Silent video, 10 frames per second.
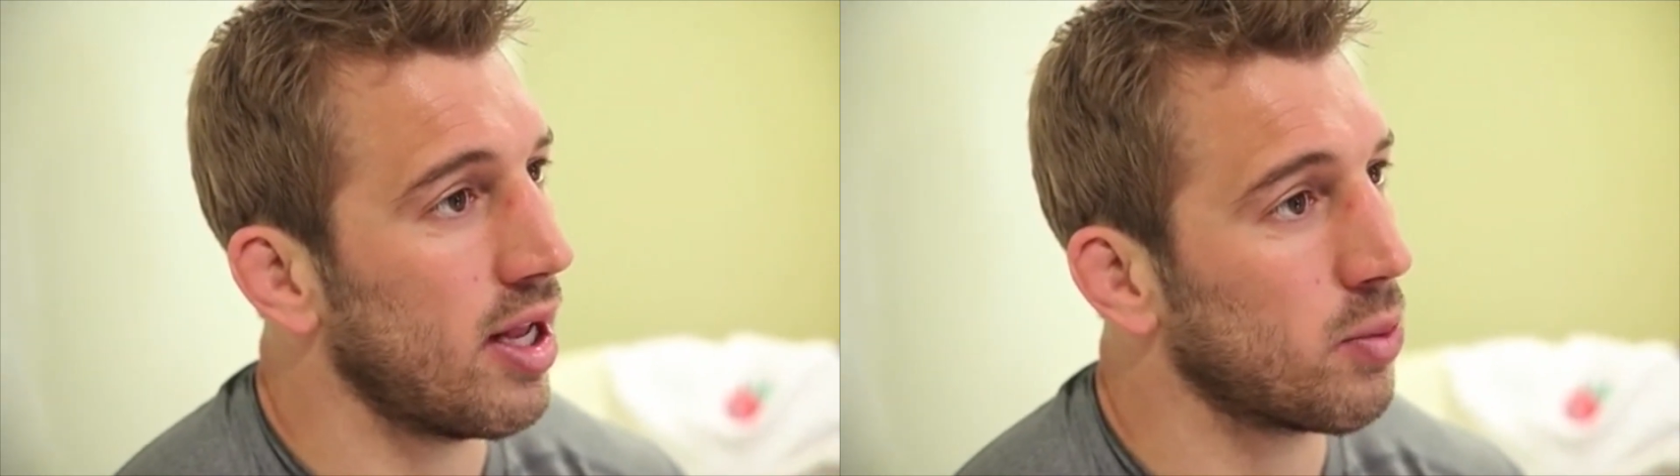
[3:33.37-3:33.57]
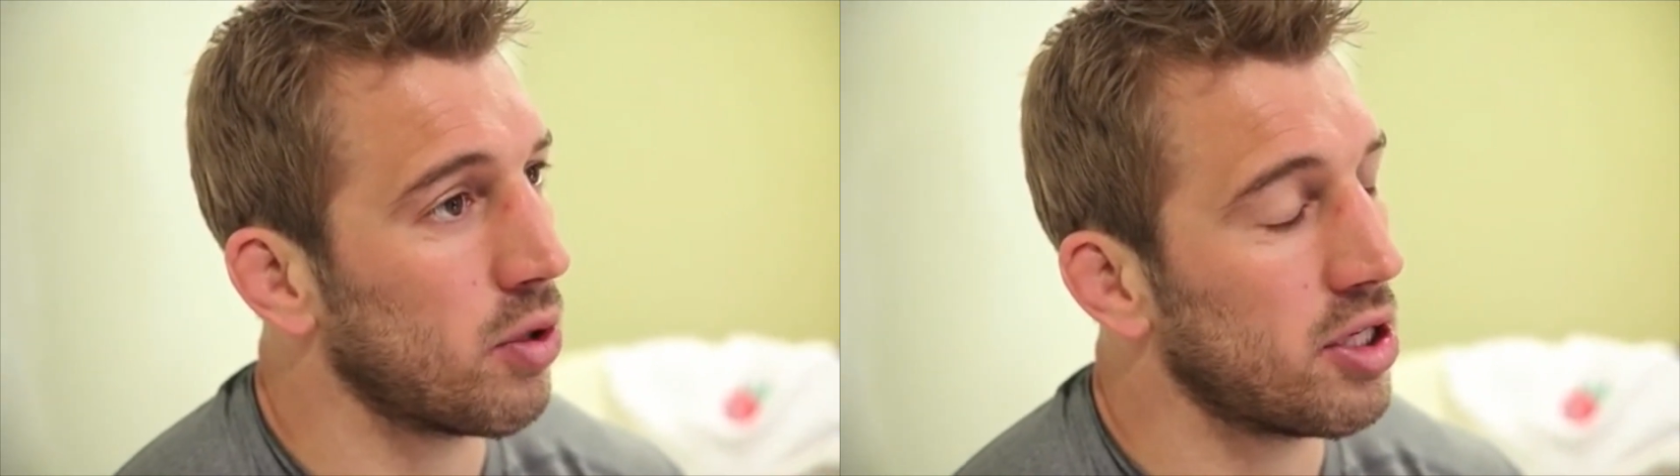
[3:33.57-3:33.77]

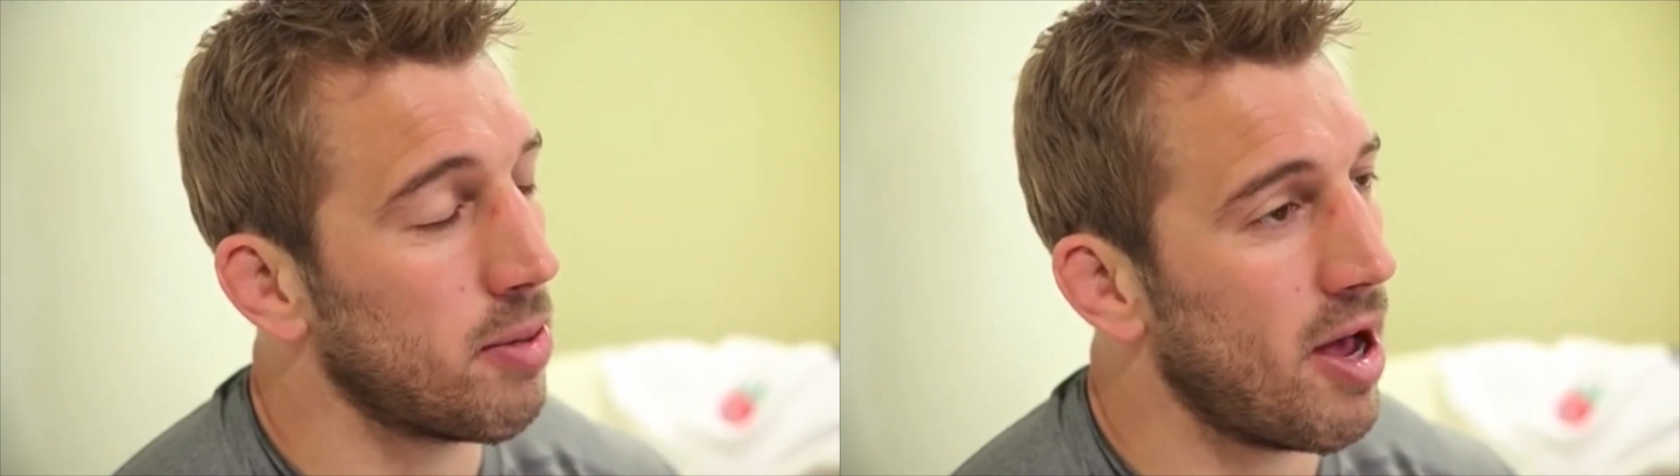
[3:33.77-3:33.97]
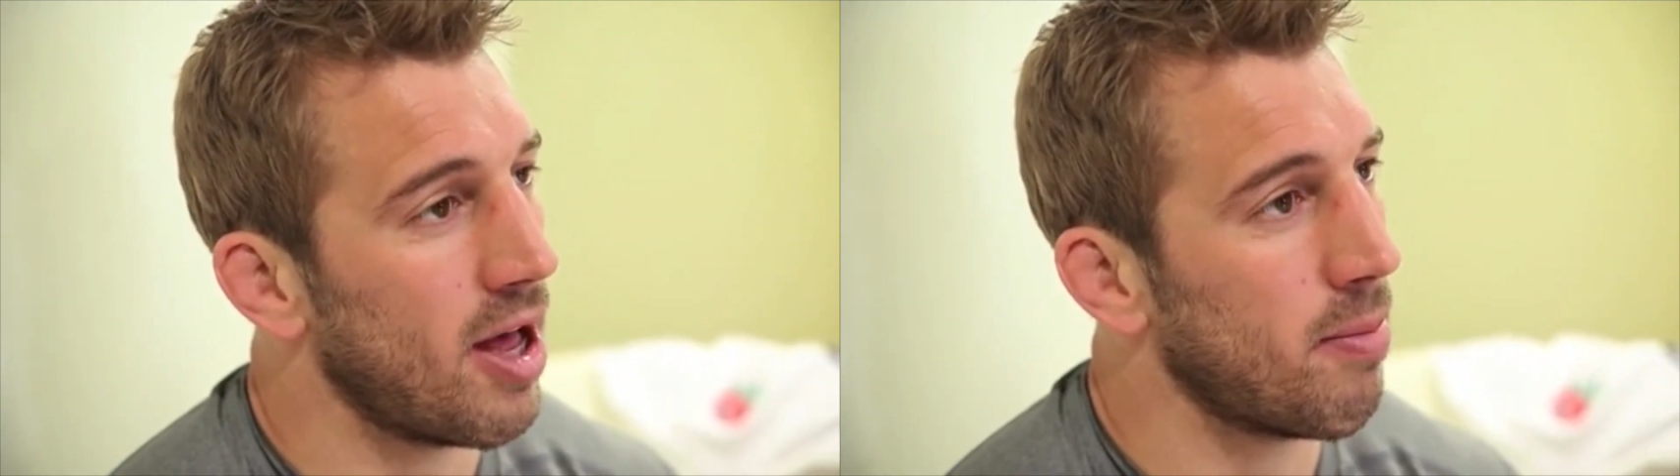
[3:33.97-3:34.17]
that's what
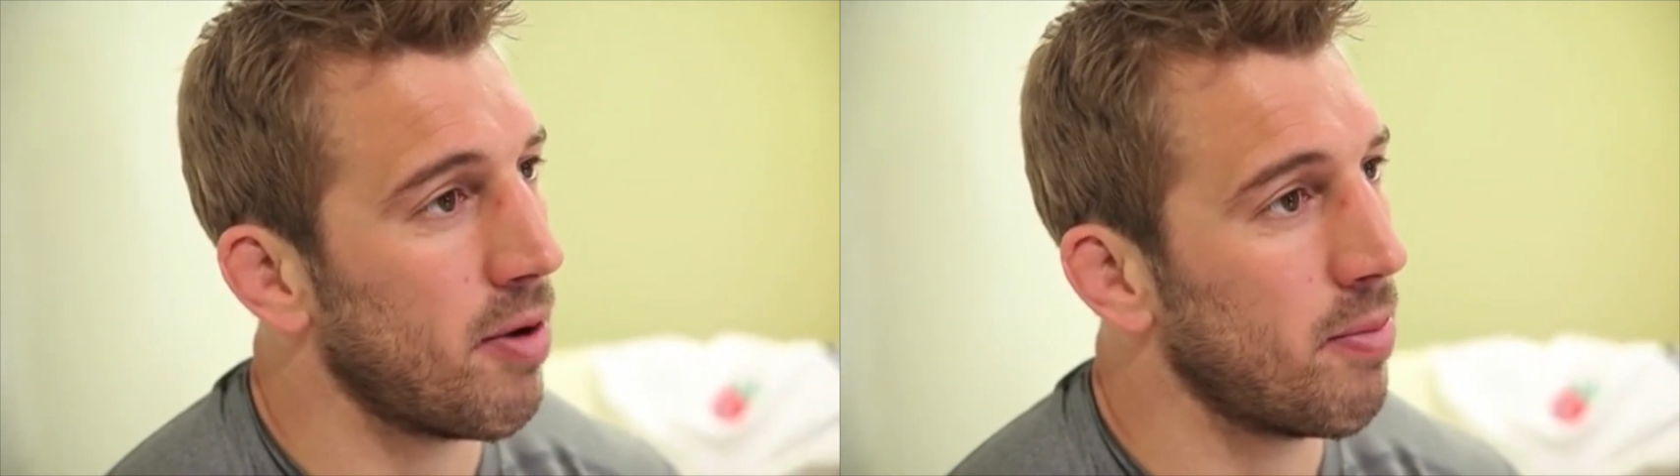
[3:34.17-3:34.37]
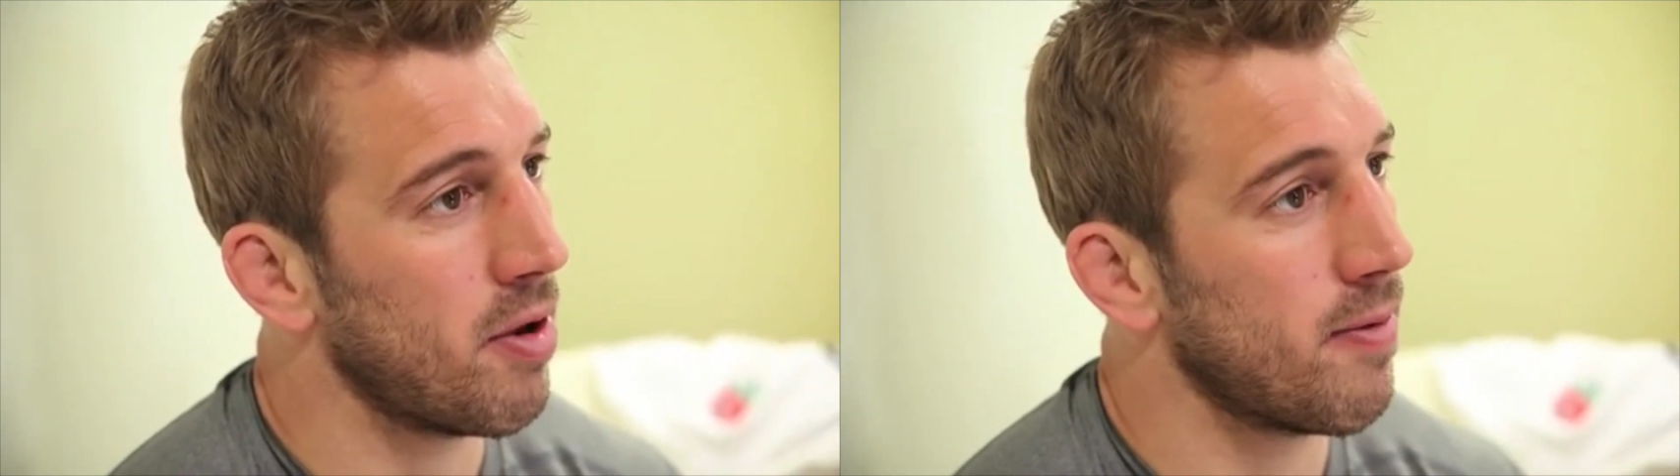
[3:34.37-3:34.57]
it's about at the
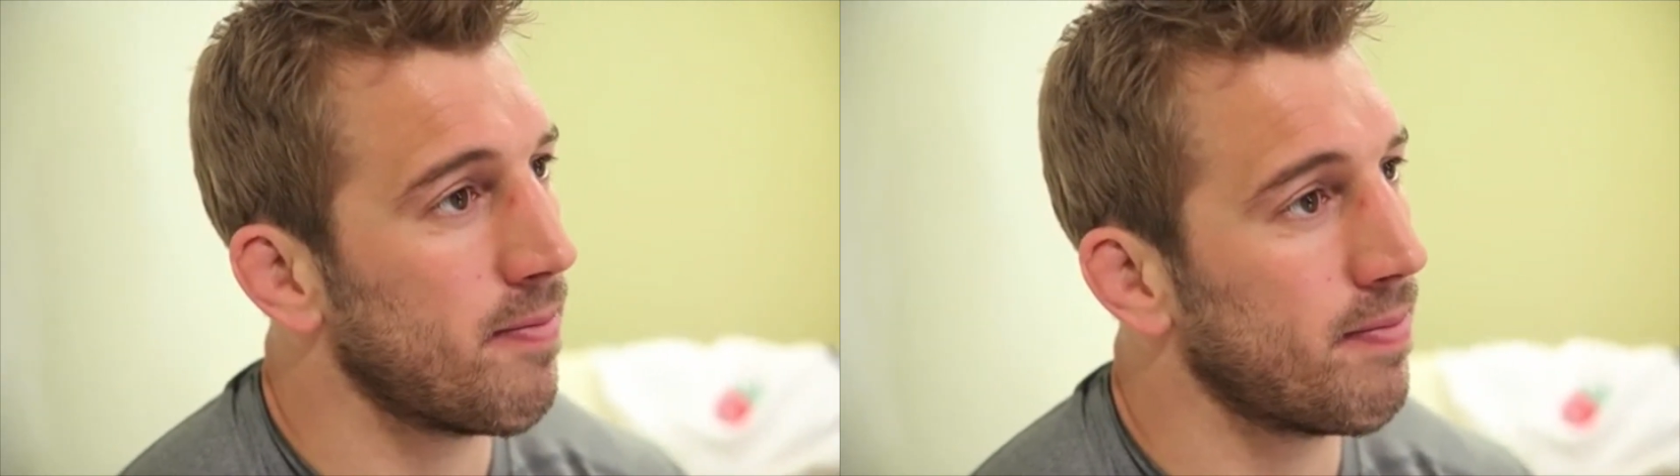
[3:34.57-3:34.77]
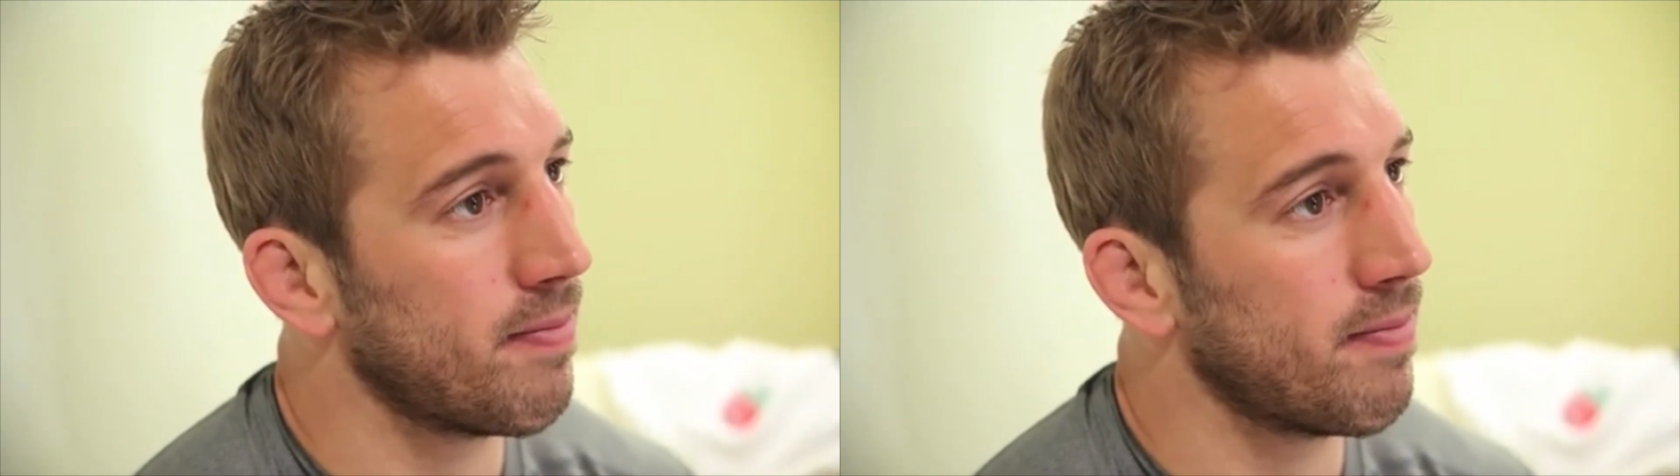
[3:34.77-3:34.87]
moment.